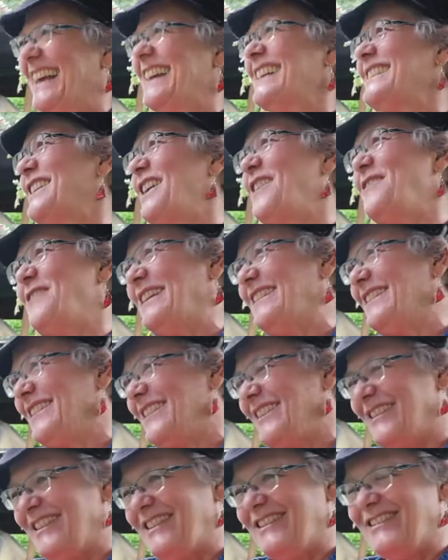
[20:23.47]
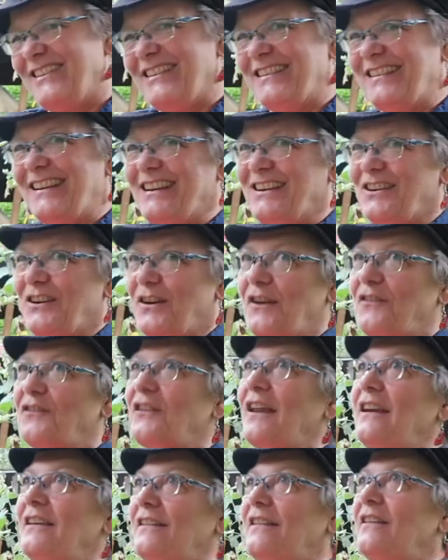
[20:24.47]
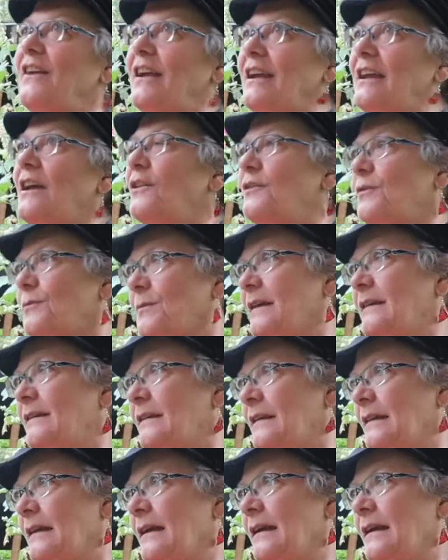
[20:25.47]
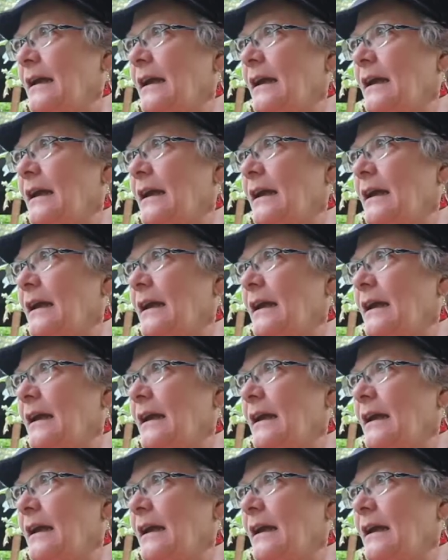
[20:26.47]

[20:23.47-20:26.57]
So I went to the teacher and said, is there any other reason